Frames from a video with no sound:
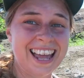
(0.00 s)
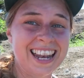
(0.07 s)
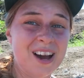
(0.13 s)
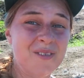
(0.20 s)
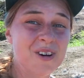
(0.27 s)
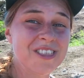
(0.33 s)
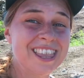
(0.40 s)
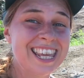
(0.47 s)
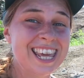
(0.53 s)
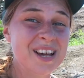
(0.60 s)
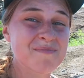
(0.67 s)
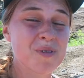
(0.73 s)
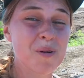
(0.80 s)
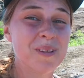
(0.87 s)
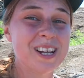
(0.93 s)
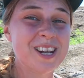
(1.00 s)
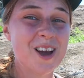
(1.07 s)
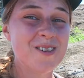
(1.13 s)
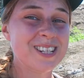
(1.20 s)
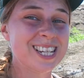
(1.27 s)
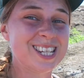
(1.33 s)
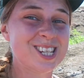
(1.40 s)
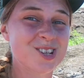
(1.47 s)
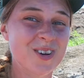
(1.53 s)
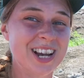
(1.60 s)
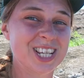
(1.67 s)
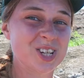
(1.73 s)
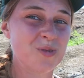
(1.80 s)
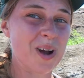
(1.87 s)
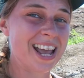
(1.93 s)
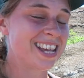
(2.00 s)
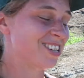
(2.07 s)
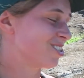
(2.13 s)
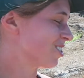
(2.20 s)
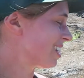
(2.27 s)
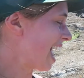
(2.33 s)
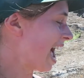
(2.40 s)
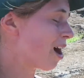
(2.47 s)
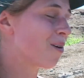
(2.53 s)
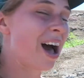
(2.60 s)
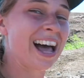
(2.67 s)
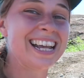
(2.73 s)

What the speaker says: Now one thing you can probably notice straight away is just how